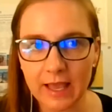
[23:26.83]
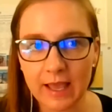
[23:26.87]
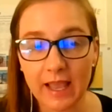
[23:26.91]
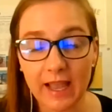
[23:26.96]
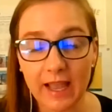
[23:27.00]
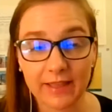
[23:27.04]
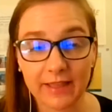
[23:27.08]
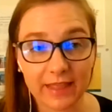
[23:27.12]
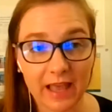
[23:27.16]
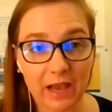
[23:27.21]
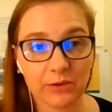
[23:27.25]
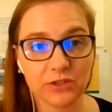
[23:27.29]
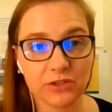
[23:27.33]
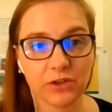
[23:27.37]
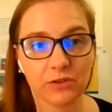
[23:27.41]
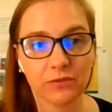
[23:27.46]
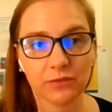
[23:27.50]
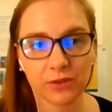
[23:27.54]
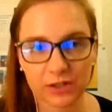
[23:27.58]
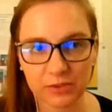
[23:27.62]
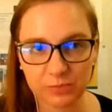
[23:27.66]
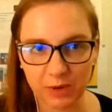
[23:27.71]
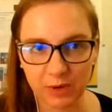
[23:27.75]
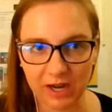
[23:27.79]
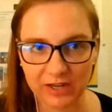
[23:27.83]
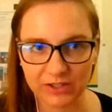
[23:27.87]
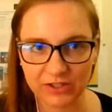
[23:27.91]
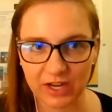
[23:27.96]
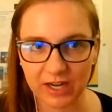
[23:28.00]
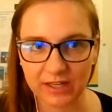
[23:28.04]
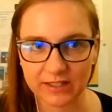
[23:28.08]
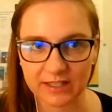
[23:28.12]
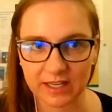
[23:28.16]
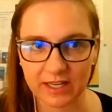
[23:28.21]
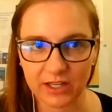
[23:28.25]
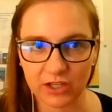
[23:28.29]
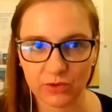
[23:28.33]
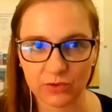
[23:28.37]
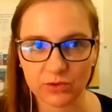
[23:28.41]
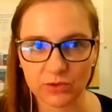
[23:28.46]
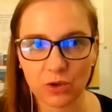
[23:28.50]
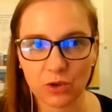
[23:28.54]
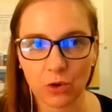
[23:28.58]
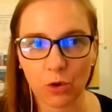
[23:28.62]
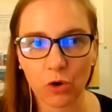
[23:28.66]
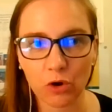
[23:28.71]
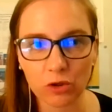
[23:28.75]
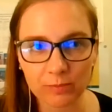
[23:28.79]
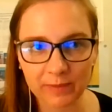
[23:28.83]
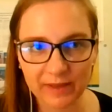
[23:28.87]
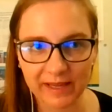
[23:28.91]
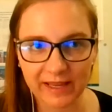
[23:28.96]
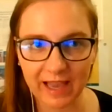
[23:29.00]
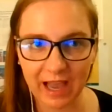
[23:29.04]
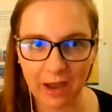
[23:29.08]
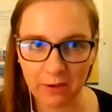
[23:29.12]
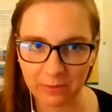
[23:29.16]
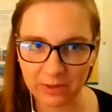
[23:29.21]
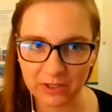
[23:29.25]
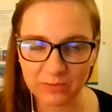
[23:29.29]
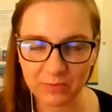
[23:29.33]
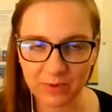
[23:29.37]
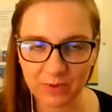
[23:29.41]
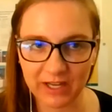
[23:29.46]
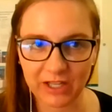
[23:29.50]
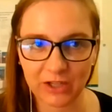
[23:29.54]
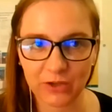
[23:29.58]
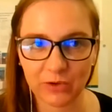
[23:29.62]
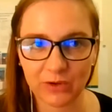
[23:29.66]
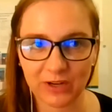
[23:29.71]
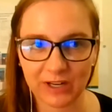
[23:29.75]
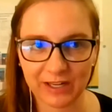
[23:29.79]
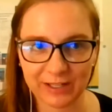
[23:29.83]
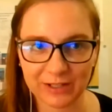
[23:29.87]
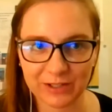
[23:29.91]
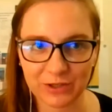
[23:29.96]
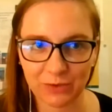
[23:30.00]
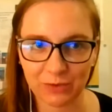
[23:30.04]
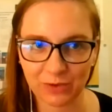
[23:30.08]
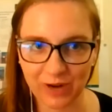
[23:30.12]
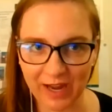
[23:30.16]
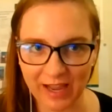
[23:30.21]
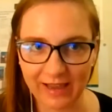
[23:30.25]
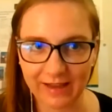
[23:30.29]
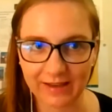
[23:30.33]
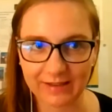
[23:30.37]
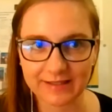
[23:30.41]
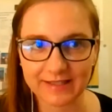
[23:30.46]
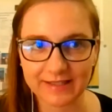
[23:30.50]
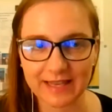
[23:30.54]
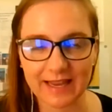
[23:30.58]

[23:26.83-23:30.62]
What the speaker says: And that was your first project. And you told me how much money you needed to raise.